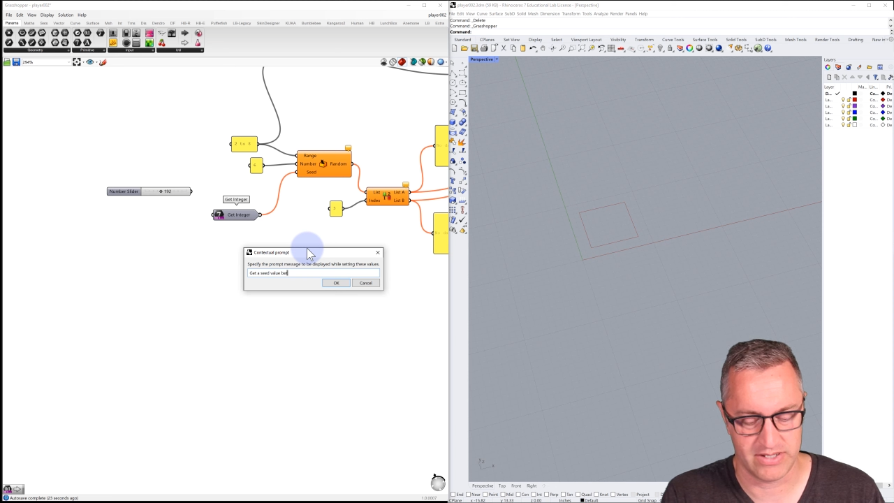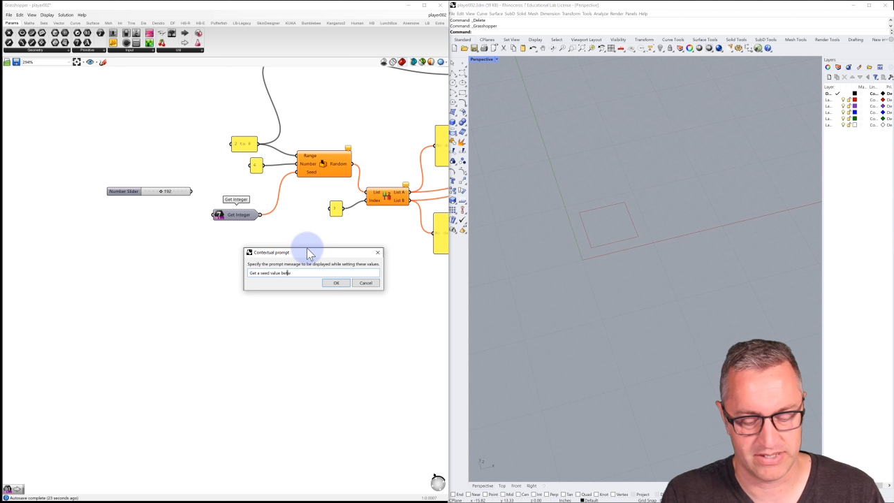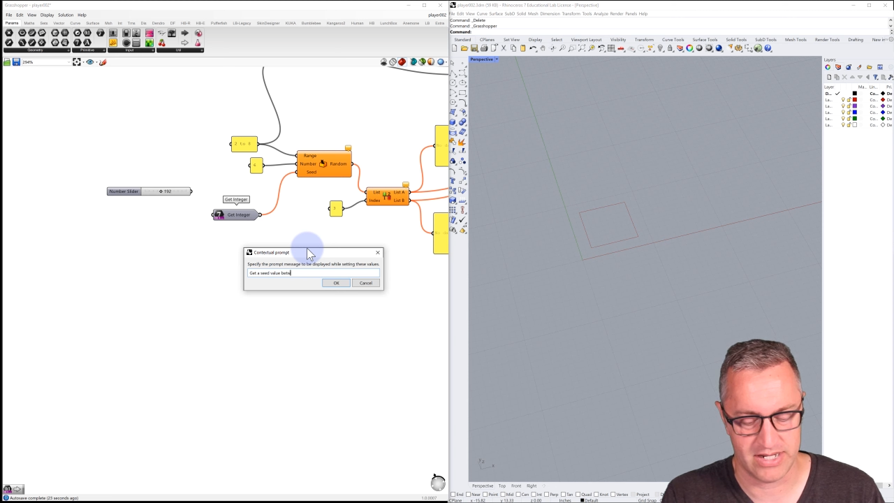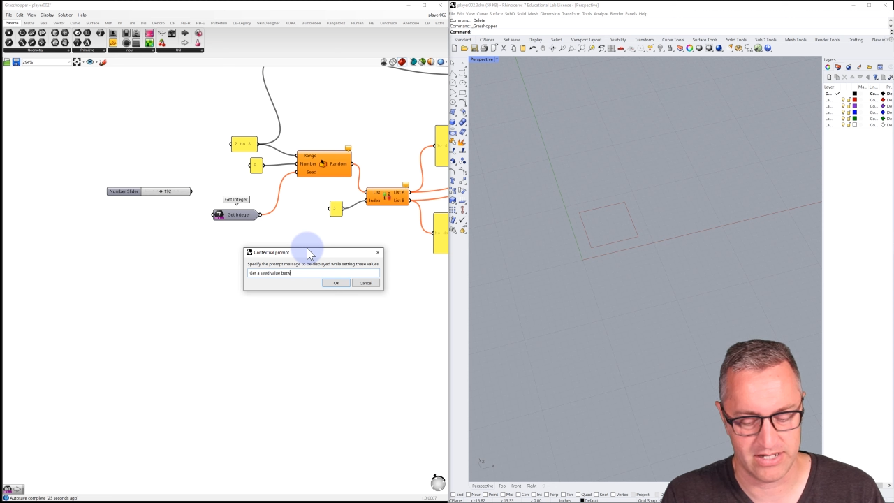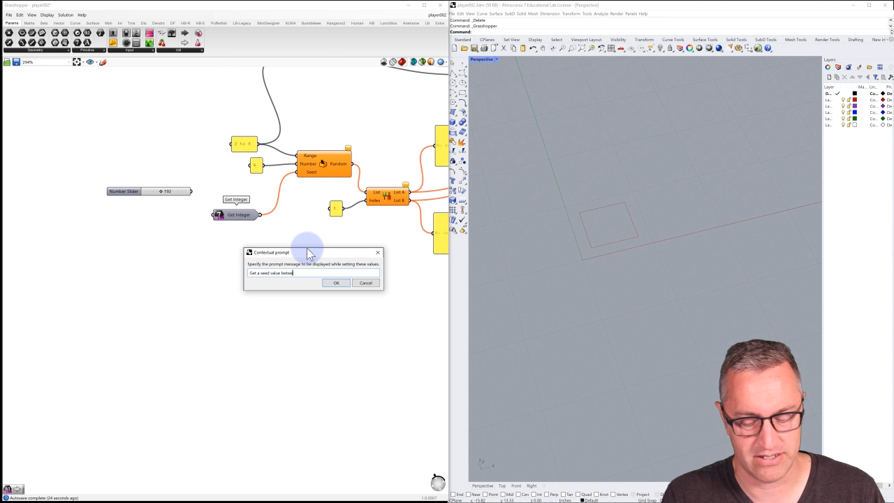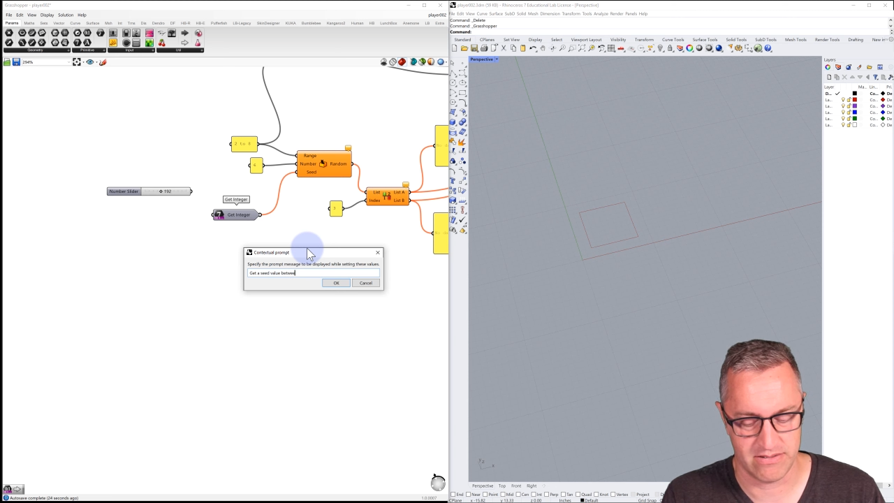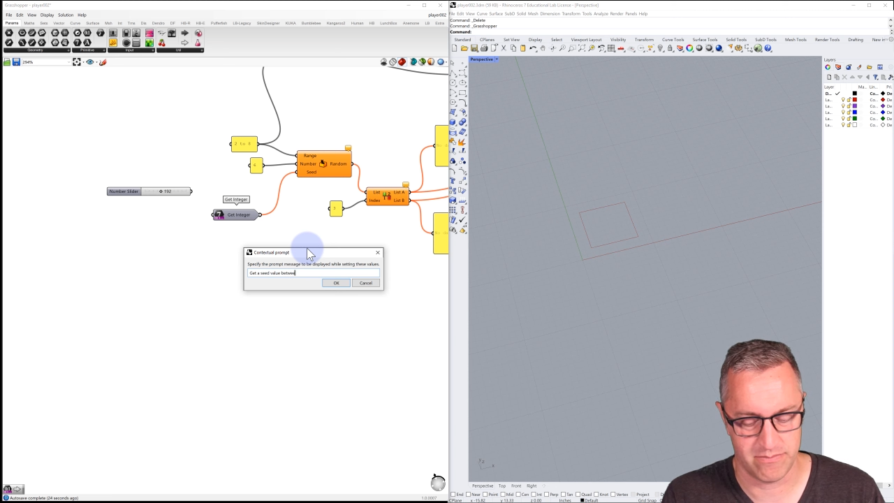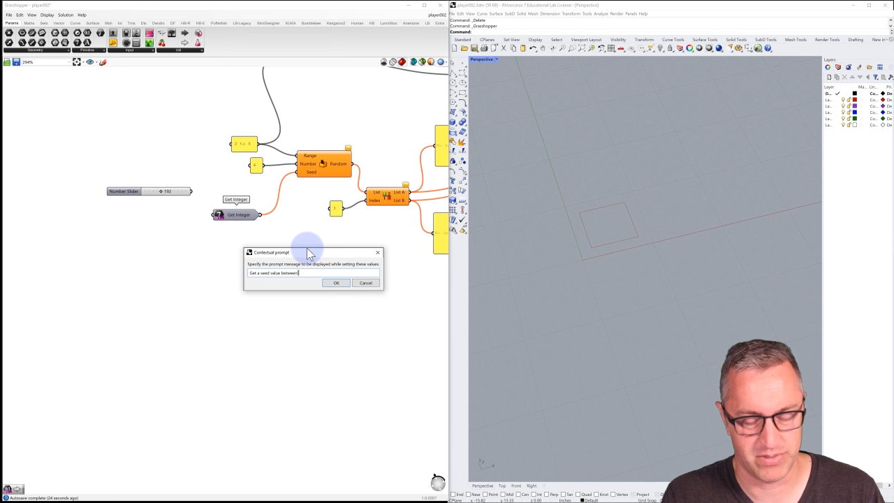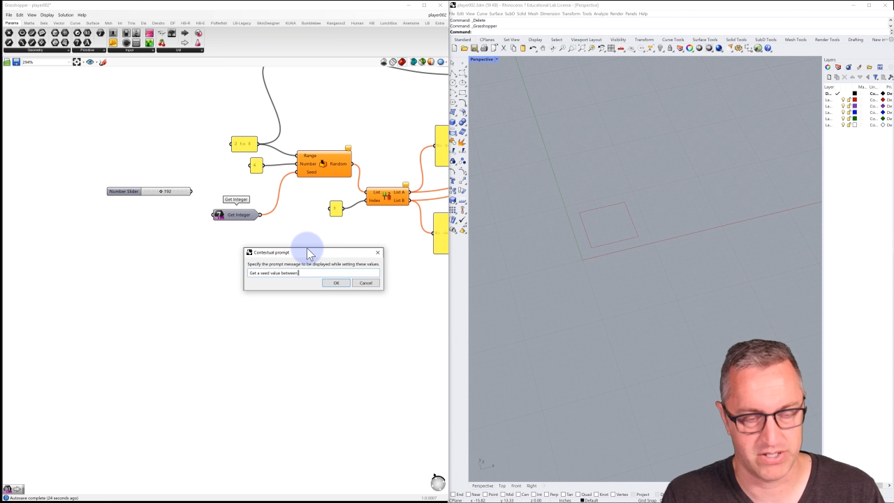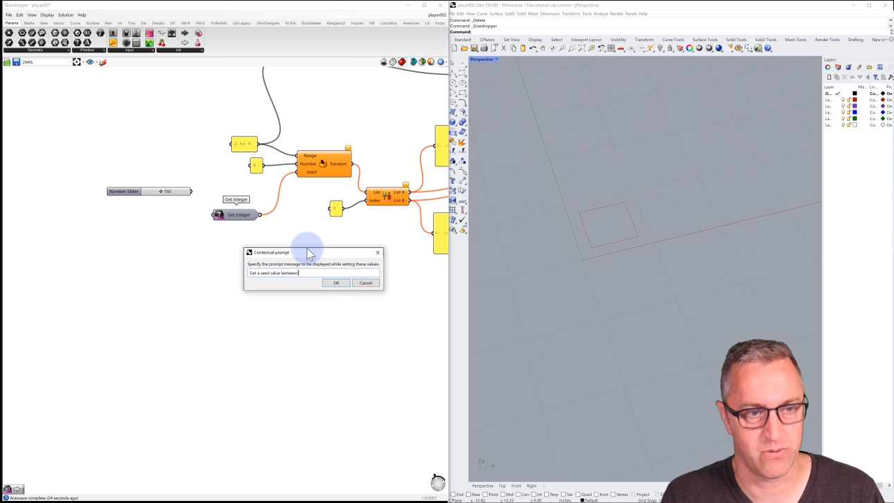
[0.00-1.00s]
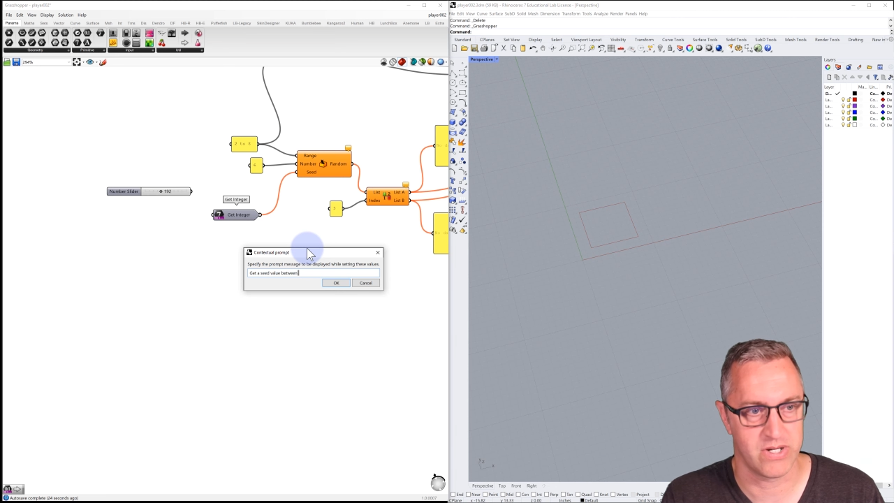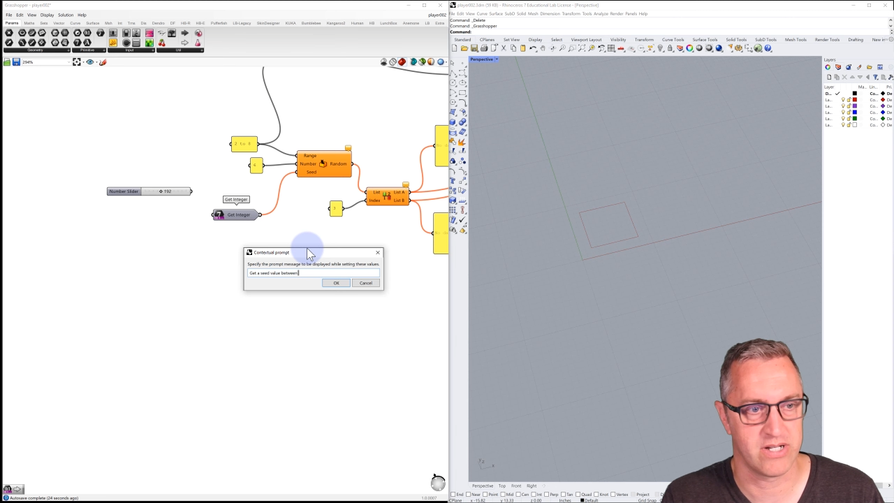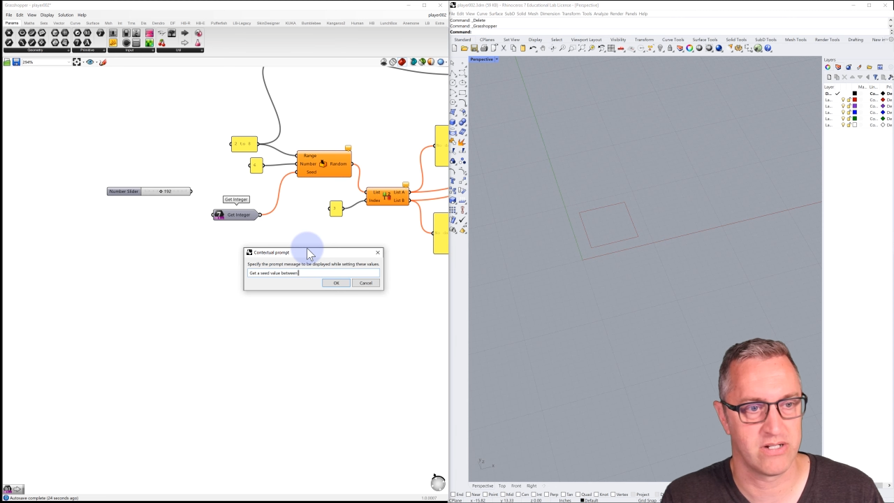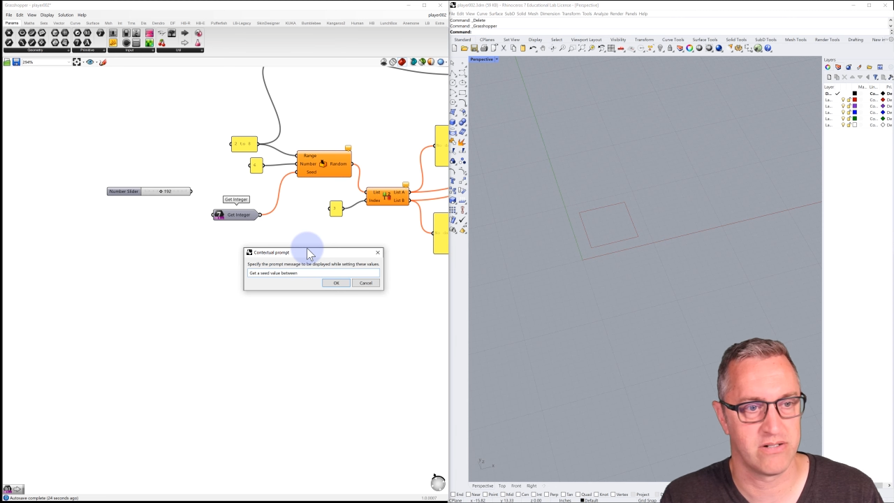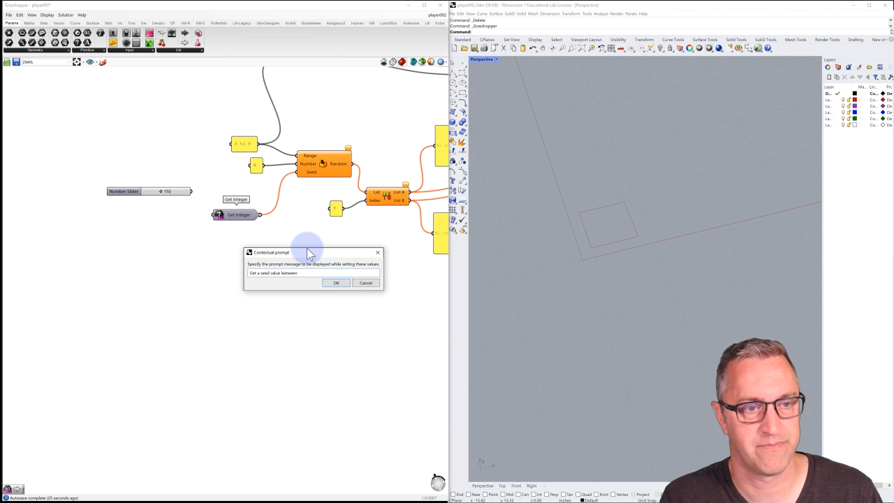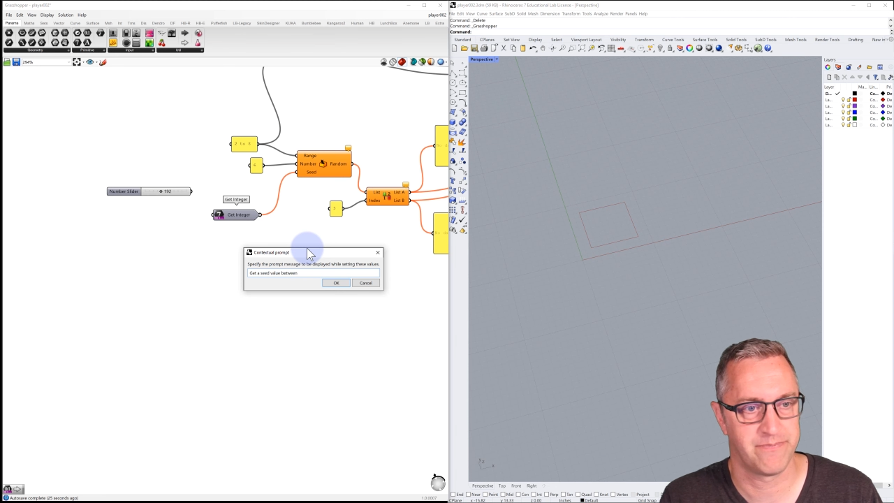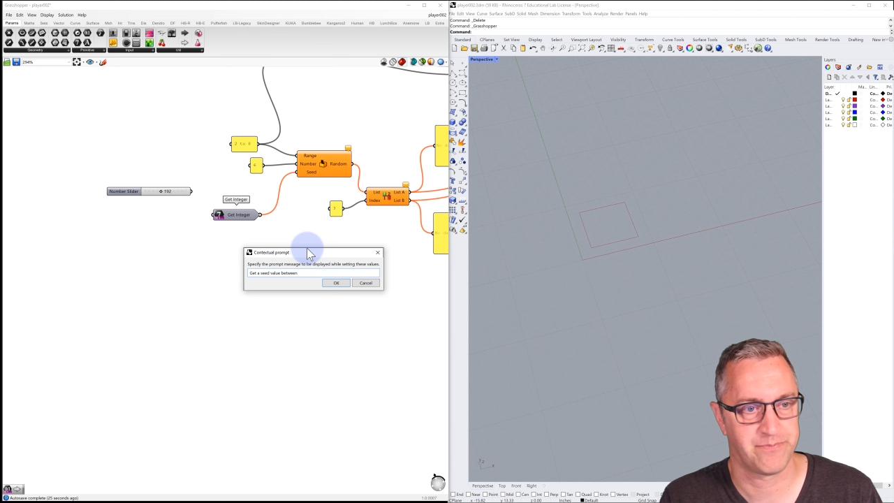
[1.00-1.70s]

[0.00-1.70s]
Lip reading: say between